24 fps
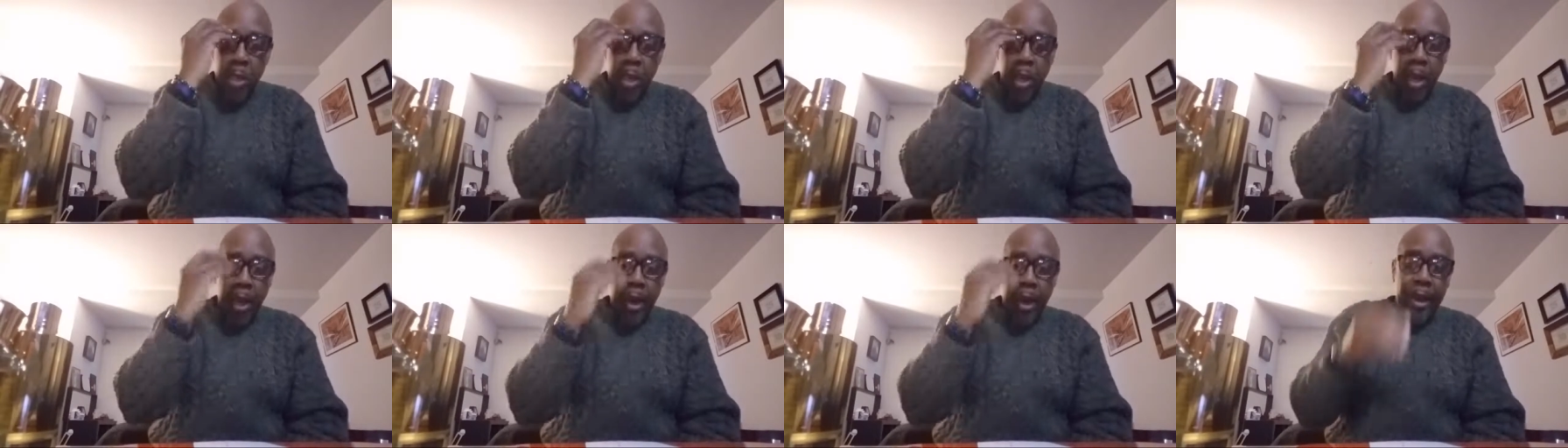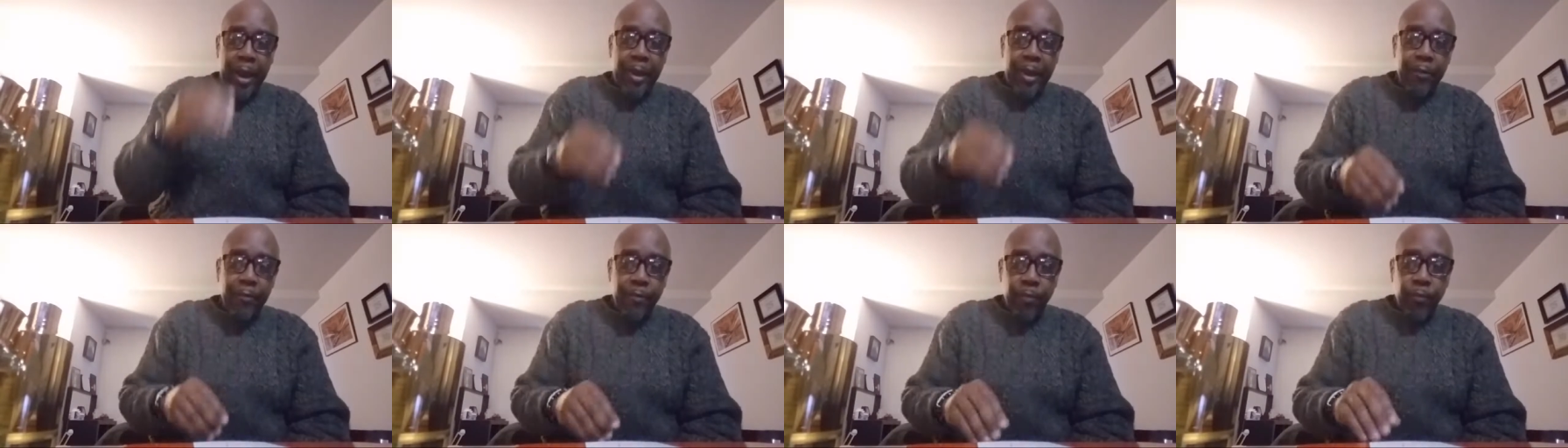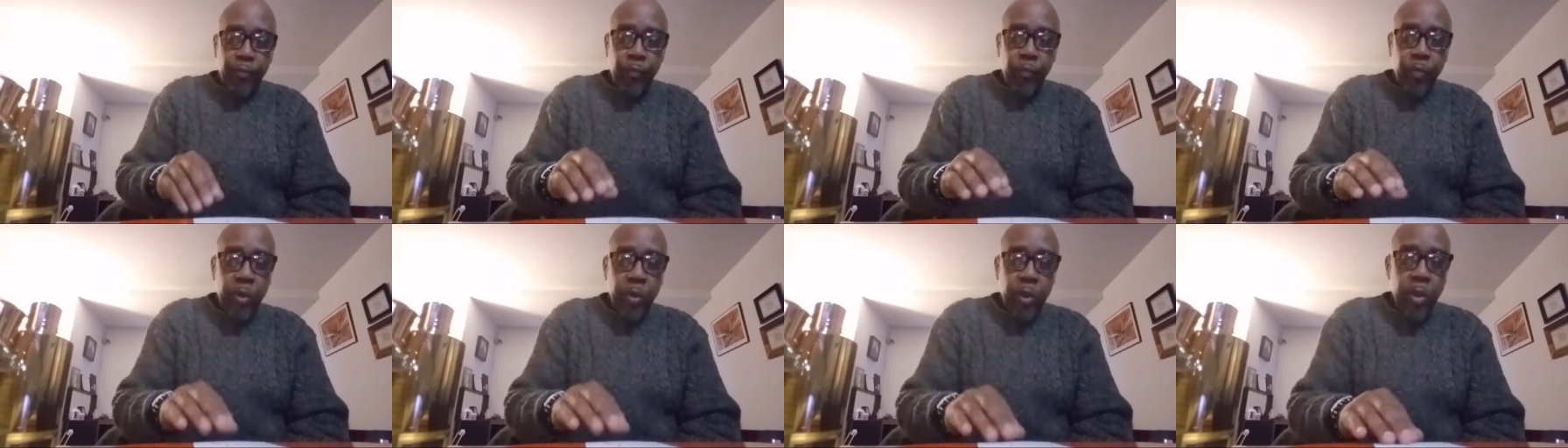All right.
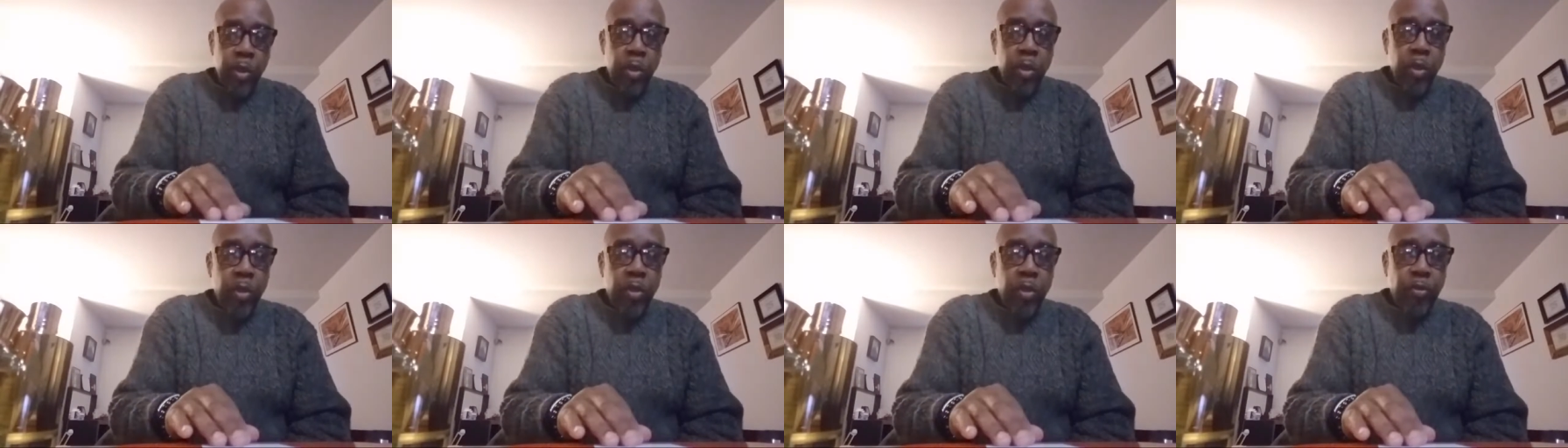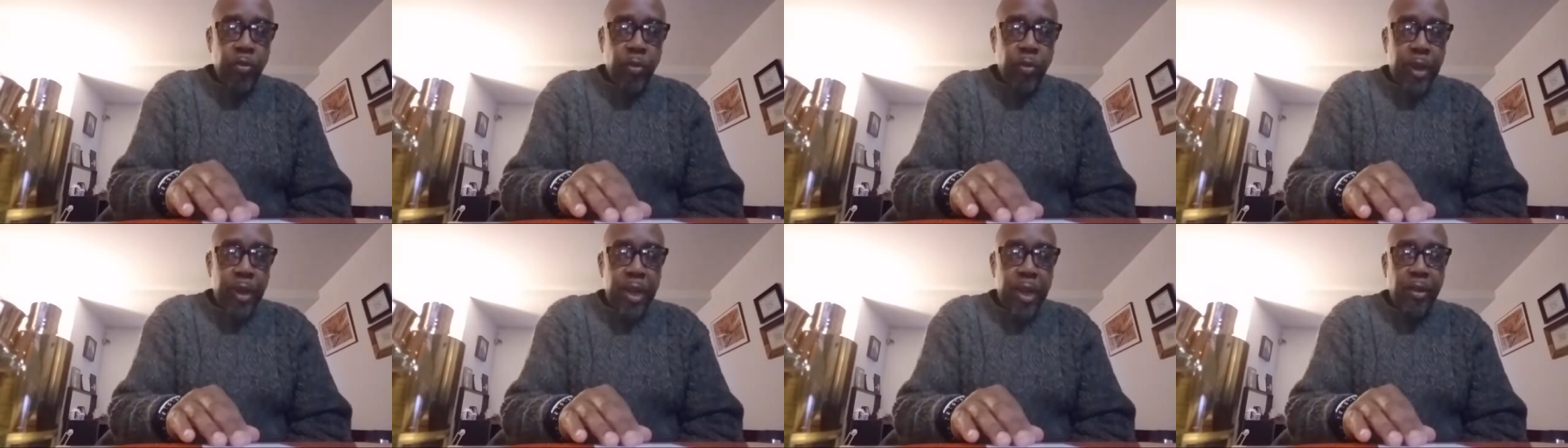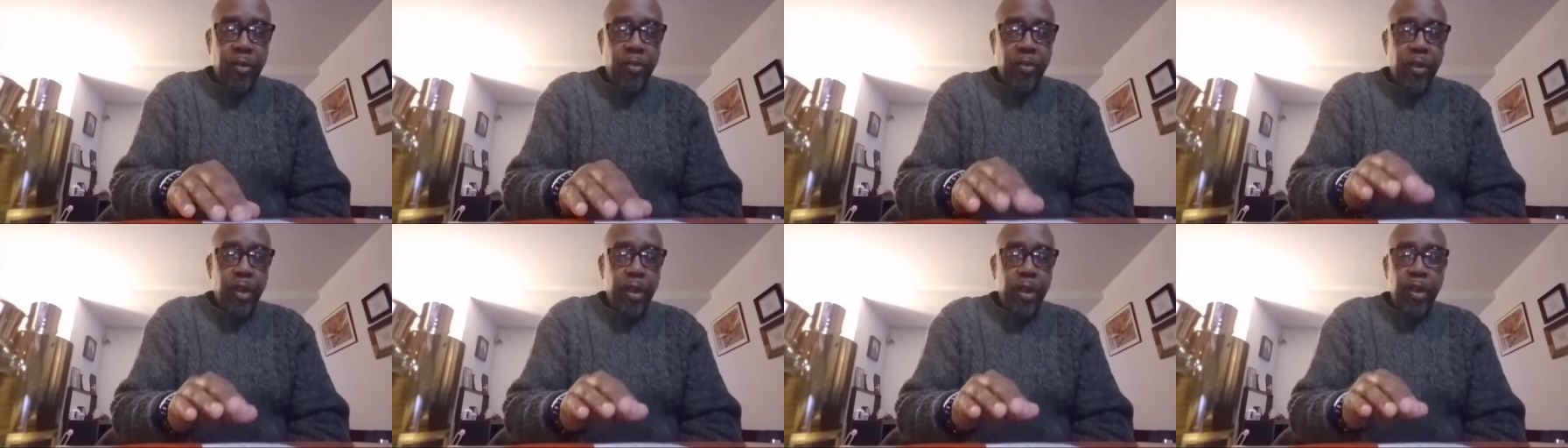So that
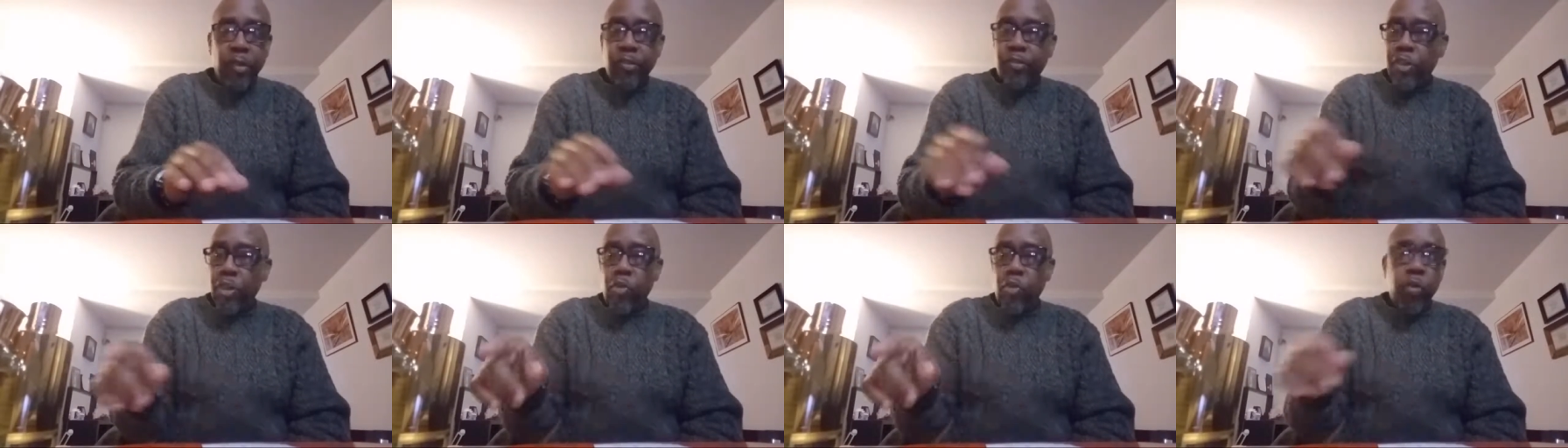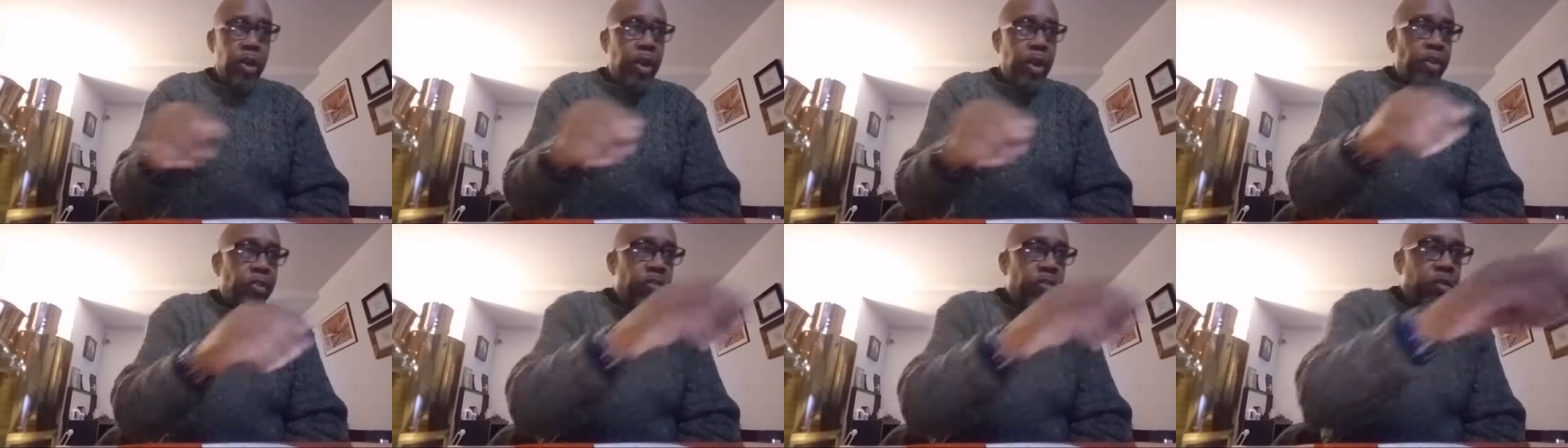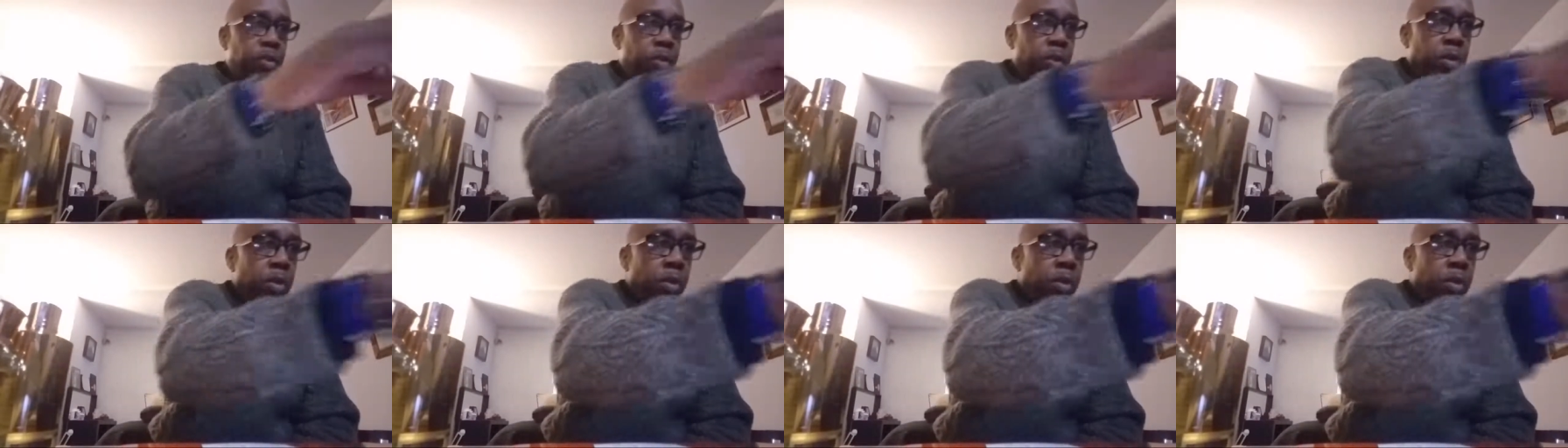is uh, Instant Crush.